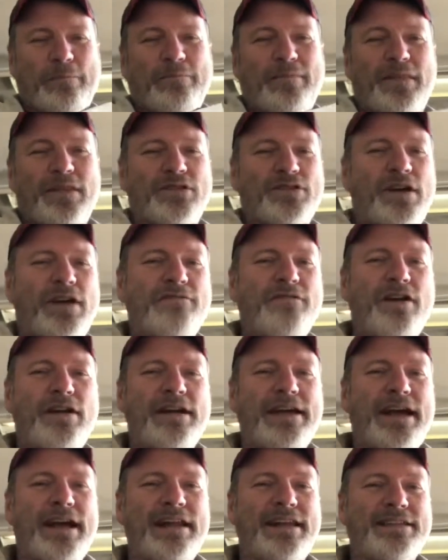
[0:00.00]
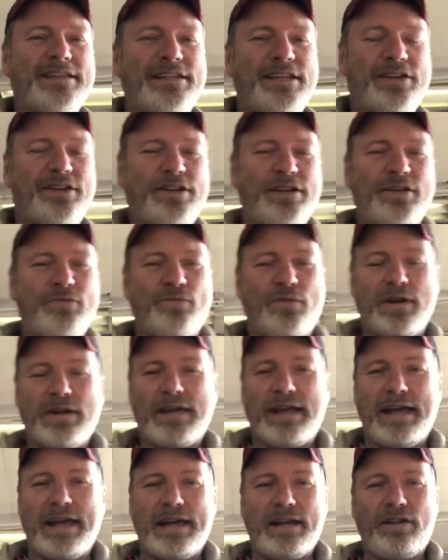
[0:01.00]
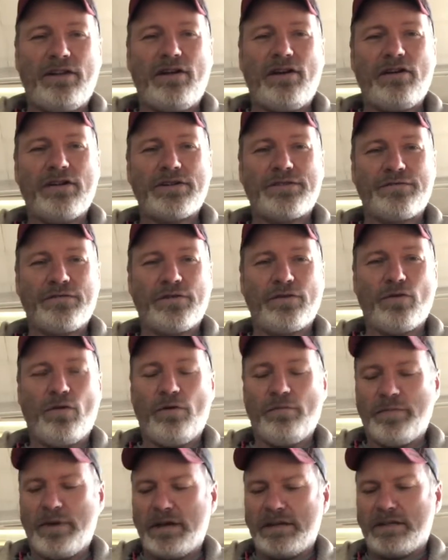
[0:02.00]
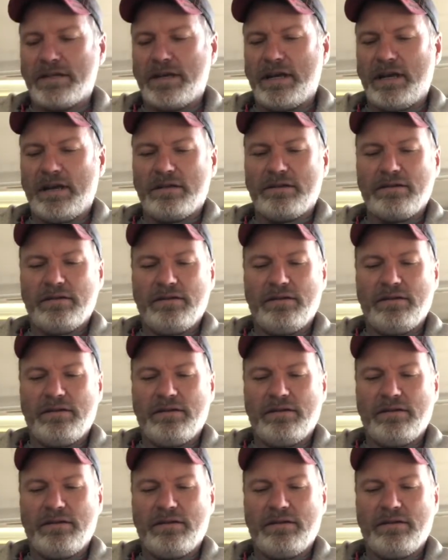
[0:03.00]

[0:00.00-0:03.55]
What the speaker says: So I've already got a zillion and one catalogs for old Mustangs.